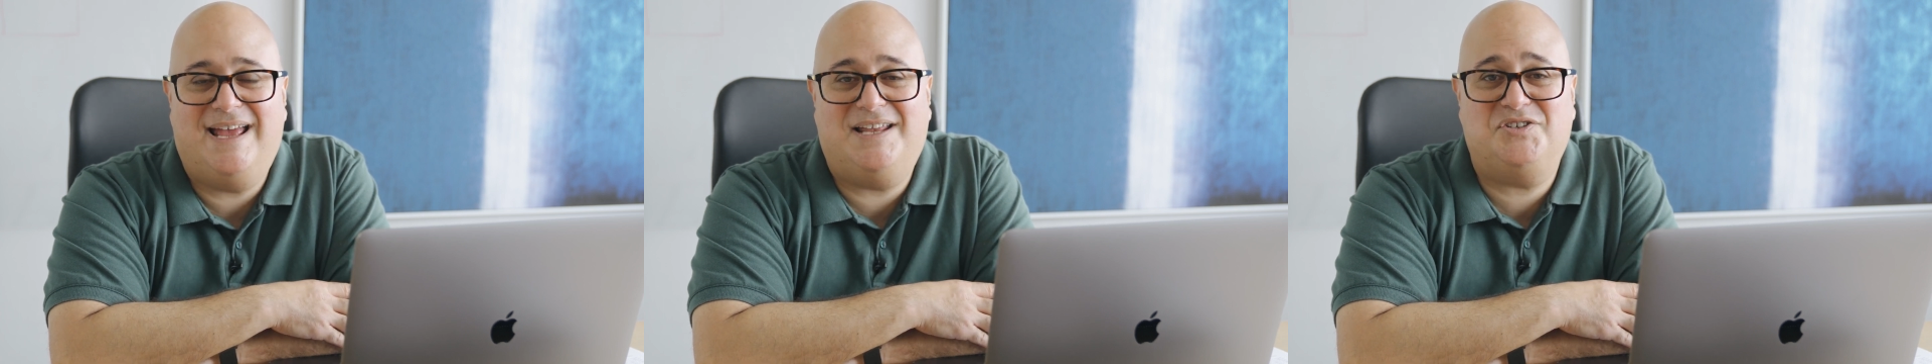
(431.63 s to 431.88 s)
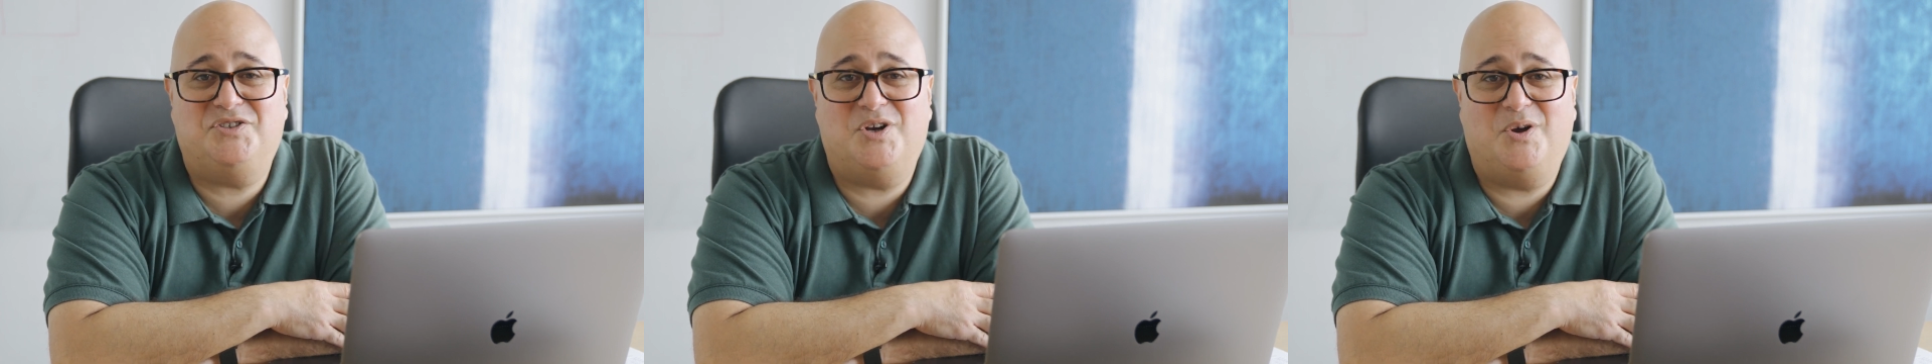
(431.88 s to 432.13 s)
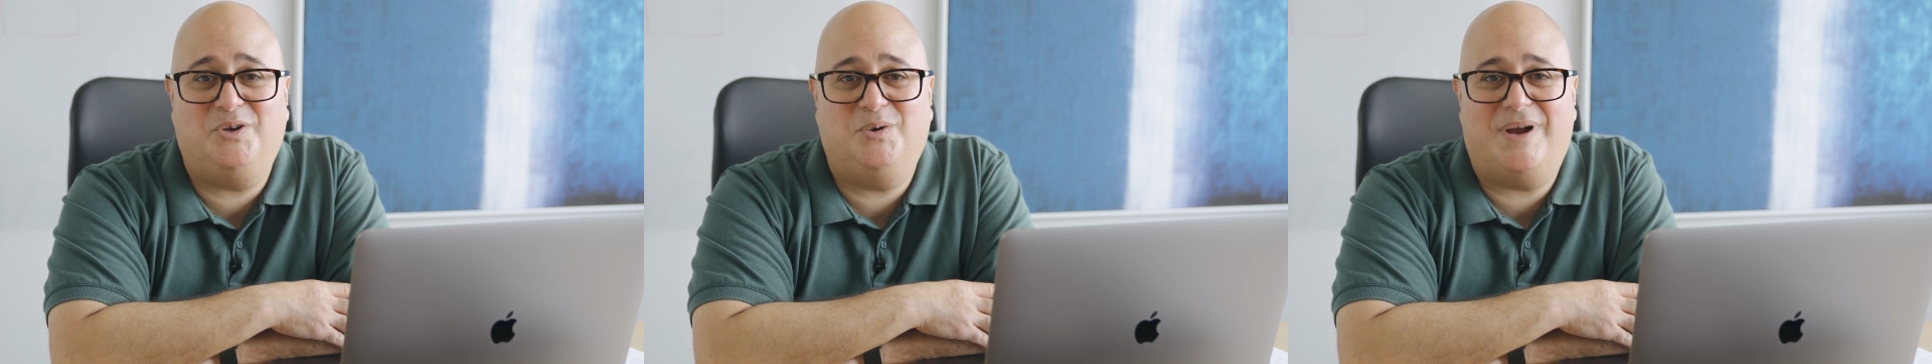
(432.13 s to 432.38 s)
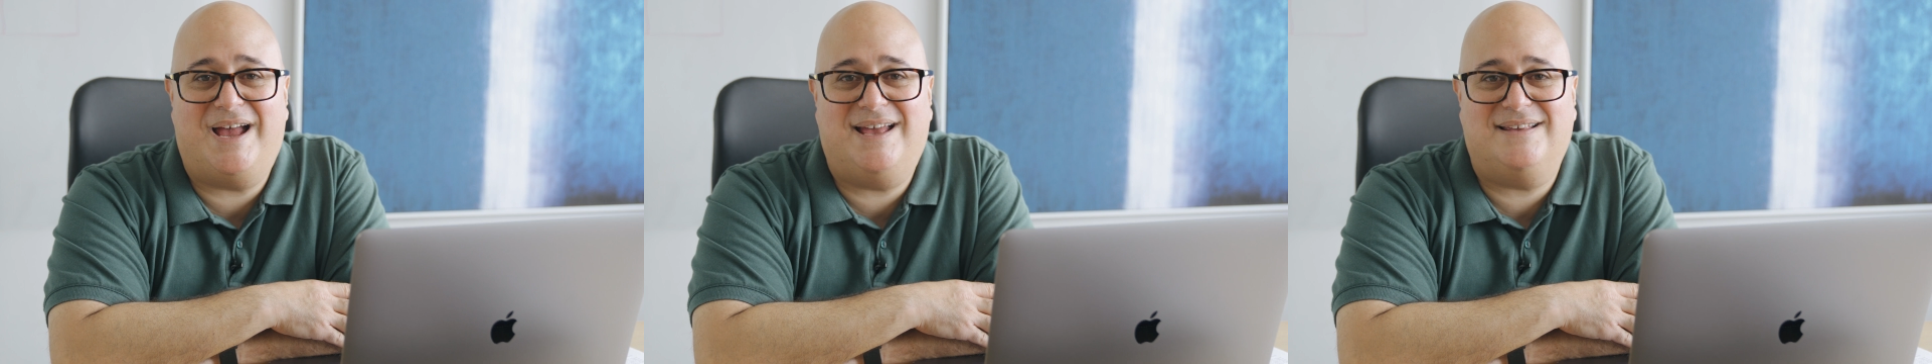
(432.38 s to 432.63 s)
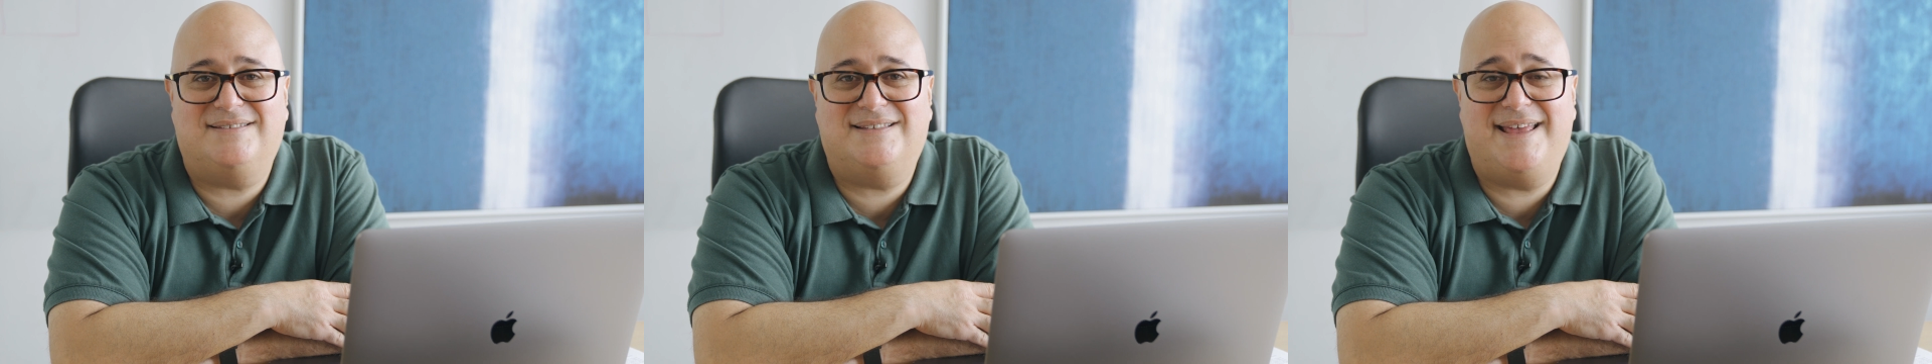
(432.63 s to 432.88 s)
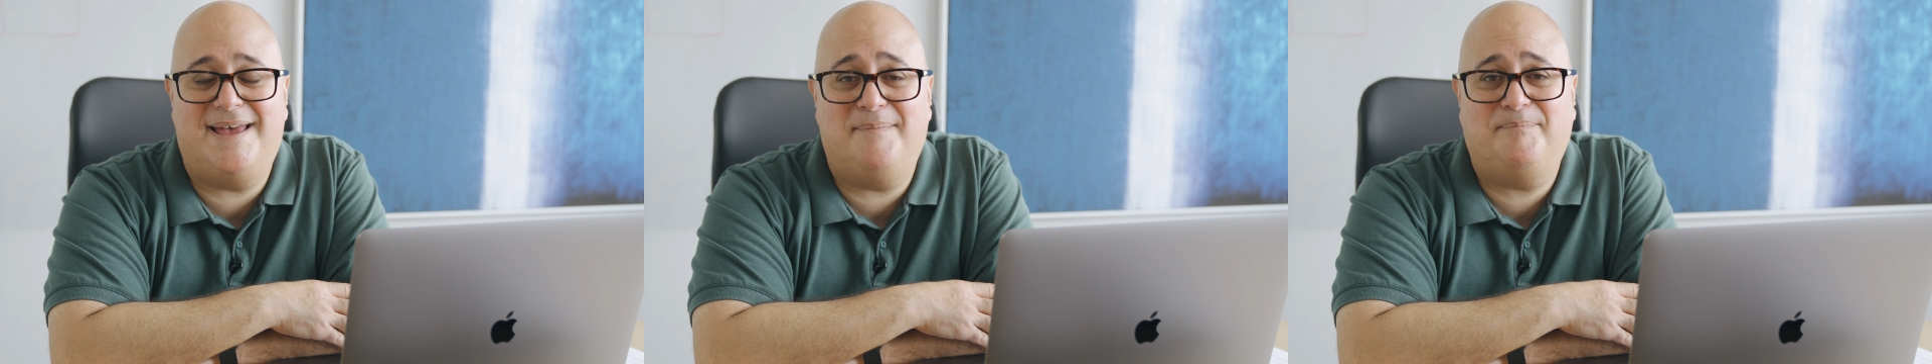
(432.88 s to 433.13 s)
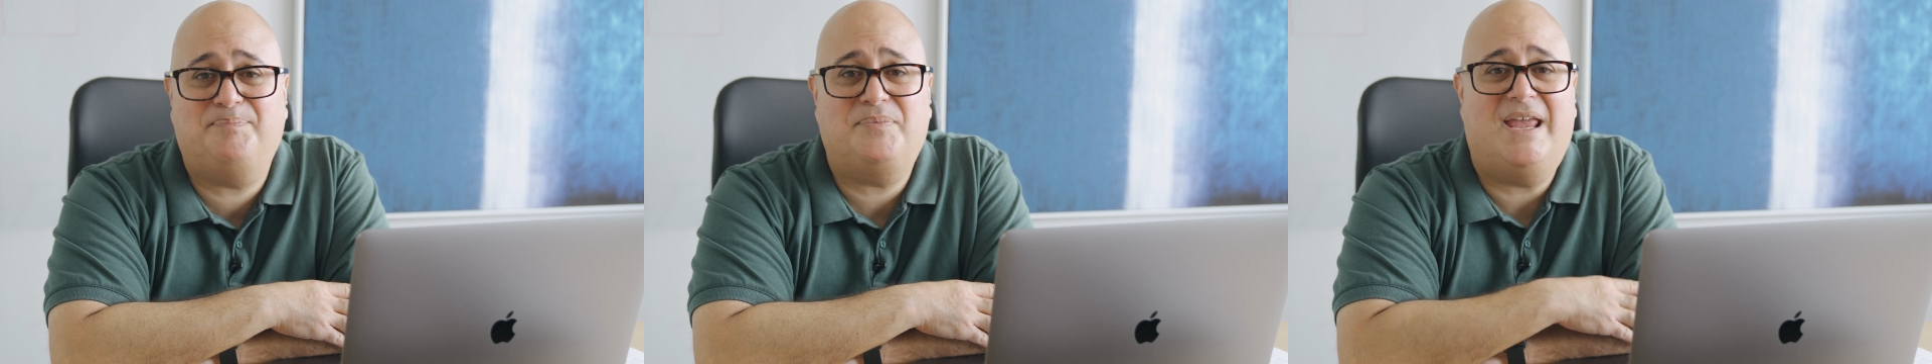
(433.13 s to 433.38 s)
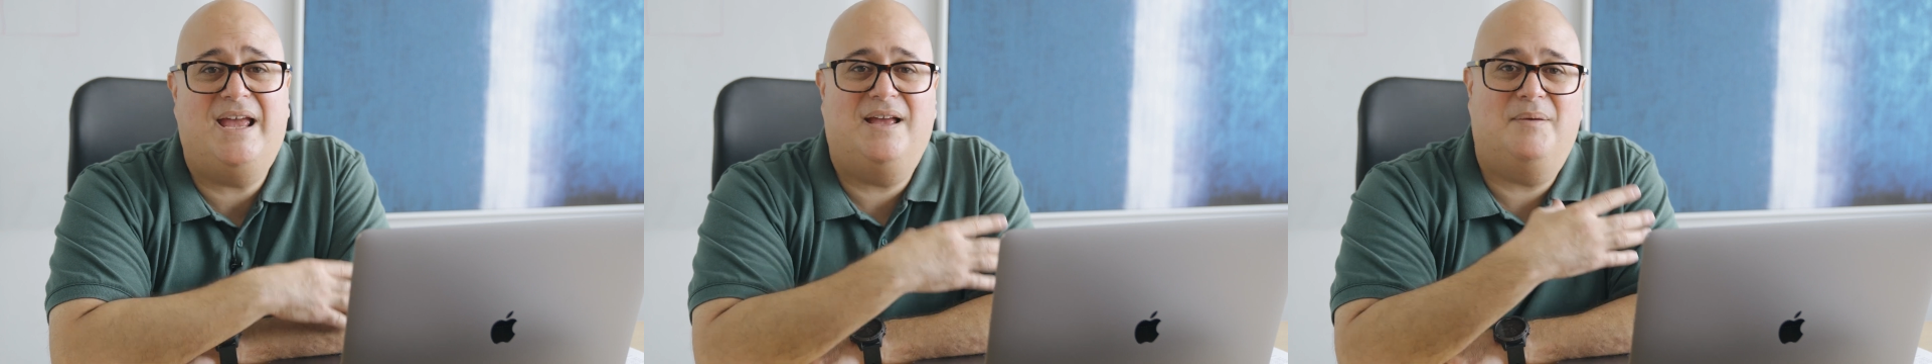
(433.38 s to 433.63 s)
and show you guys them.